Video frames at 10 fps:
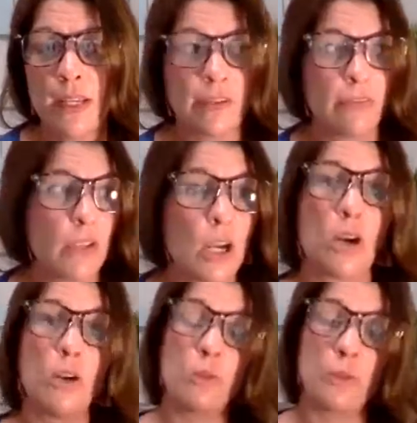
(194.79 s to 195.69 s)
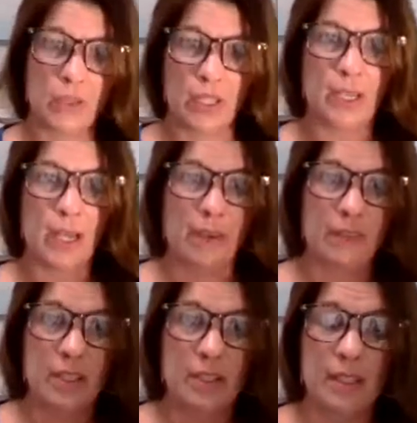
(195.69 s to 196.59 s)
If you don't, well then
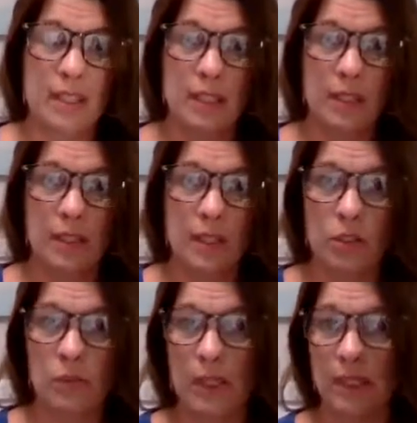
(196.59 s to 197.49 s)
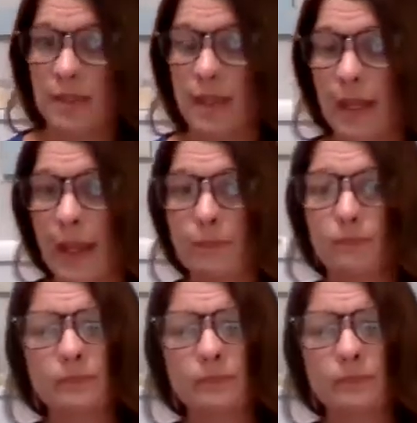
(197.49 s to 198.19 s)
obviously, then you wouldn't say that.